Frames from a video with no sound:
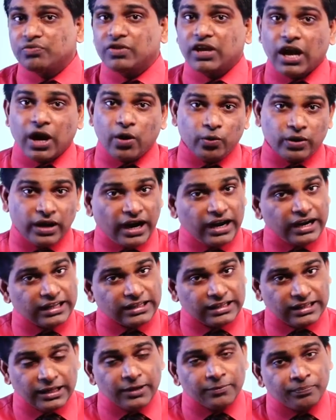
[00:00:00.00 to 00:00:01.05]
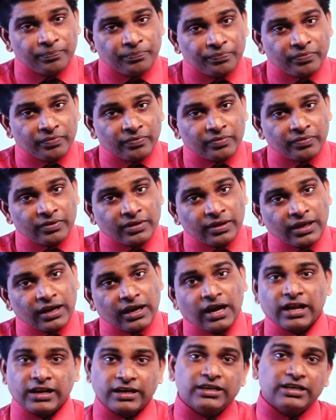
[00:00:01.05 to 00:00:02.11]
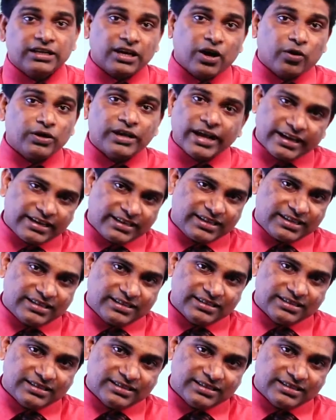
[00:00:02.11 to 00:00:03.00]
we have done in the current account category.